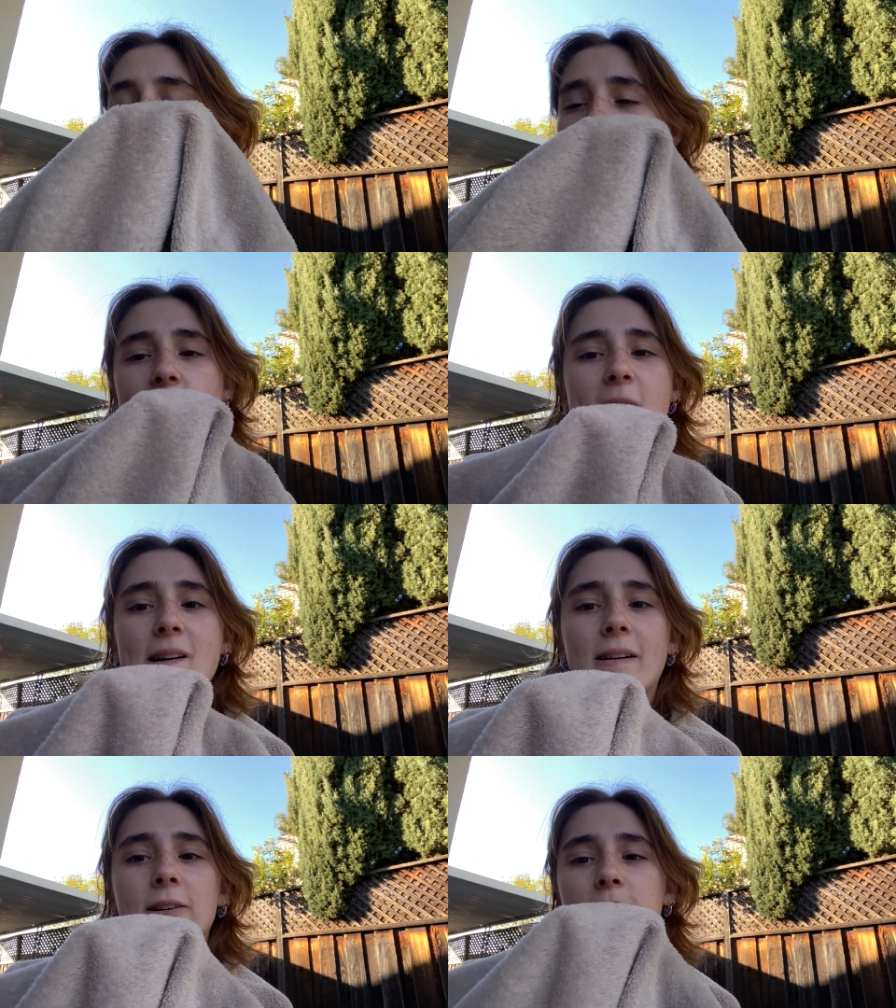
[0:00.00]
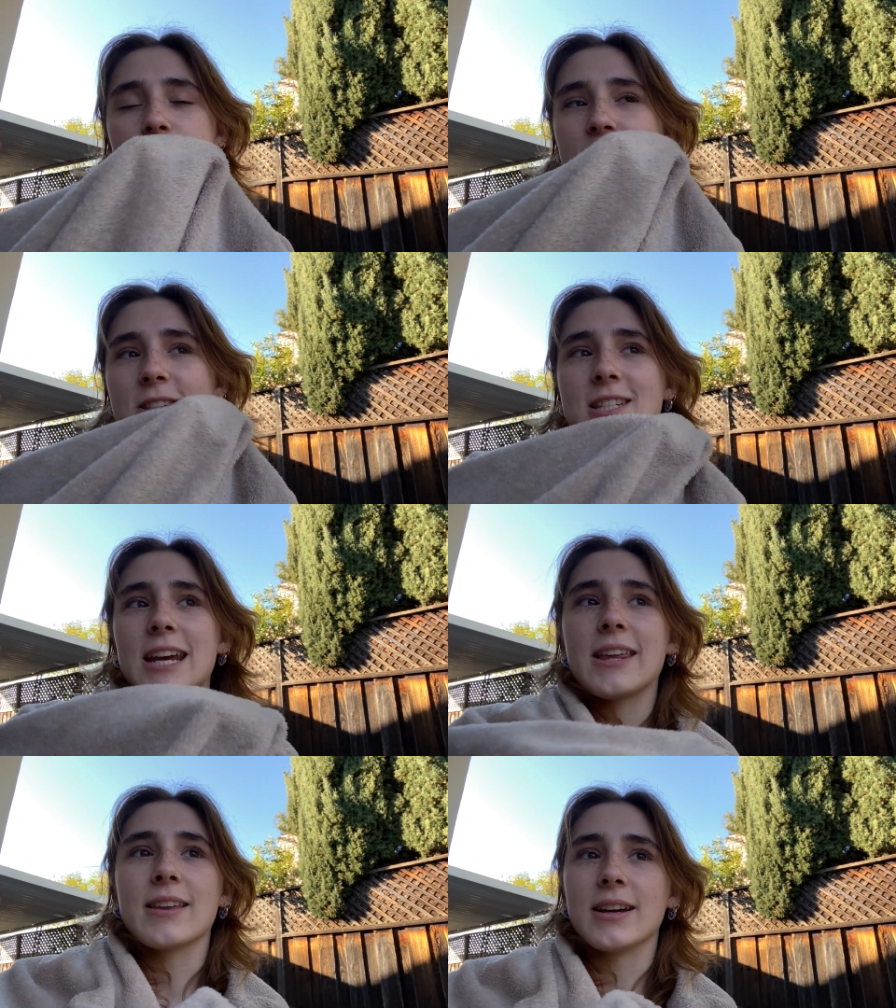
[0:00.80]
and just
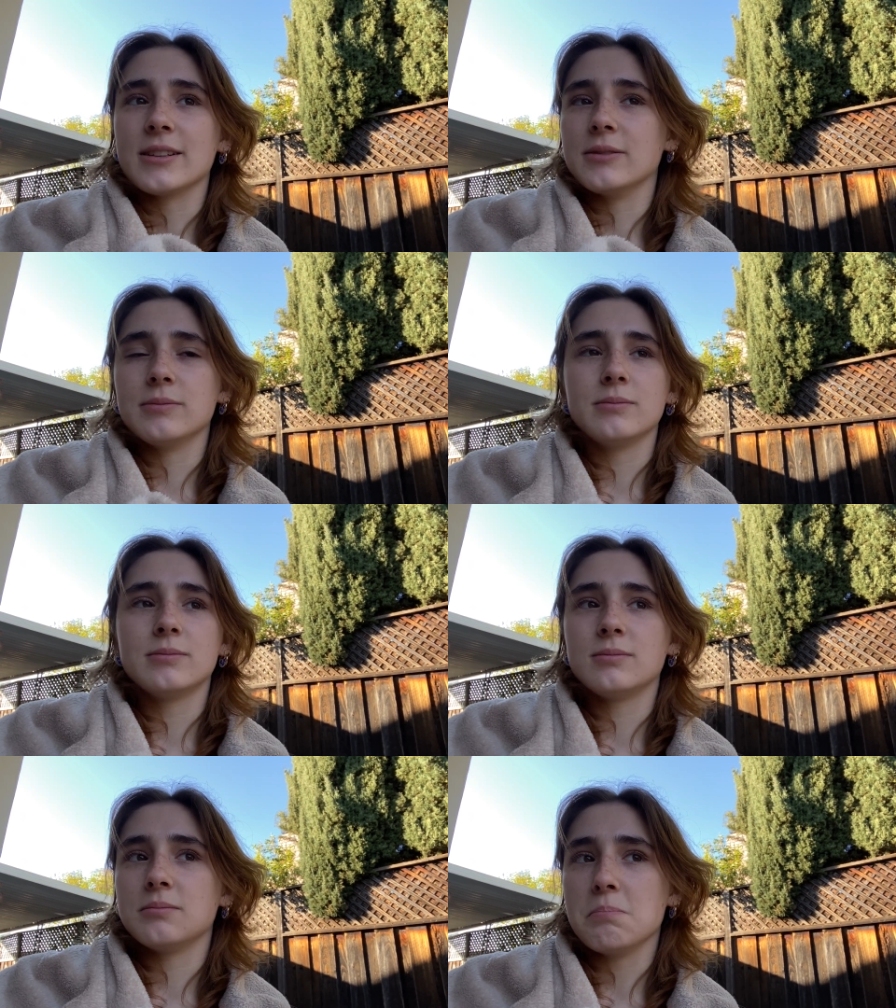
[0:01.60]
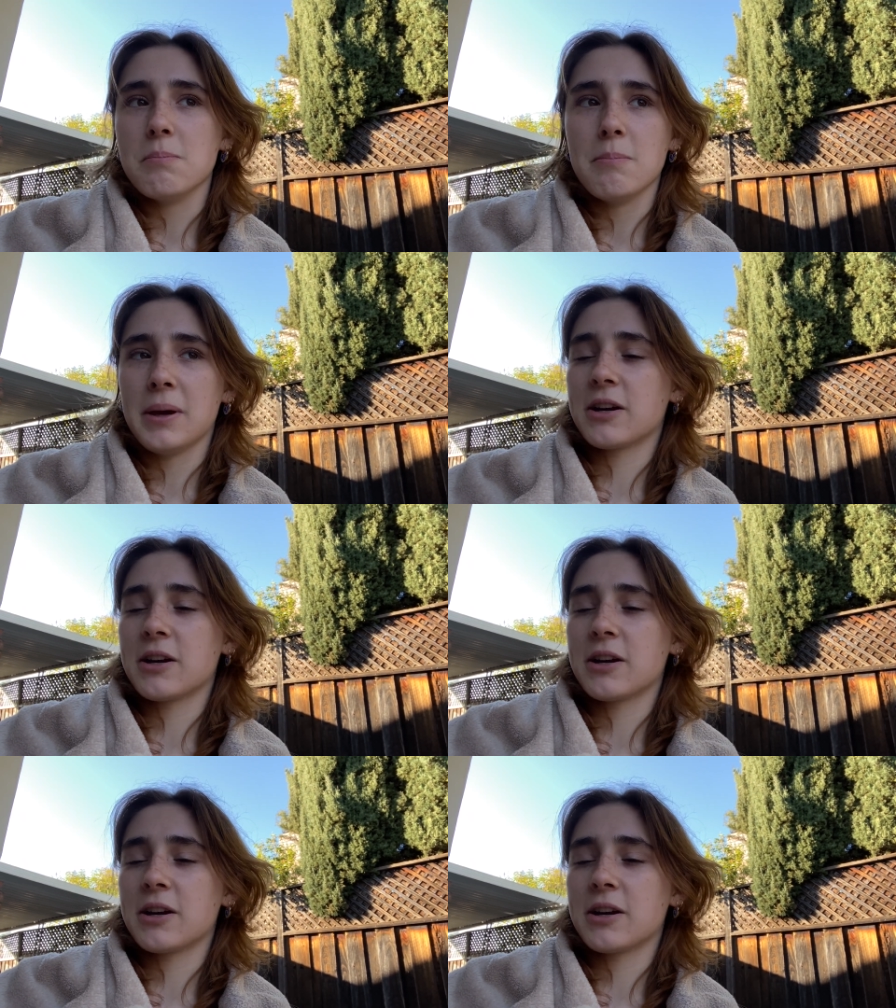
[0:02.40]
take that and make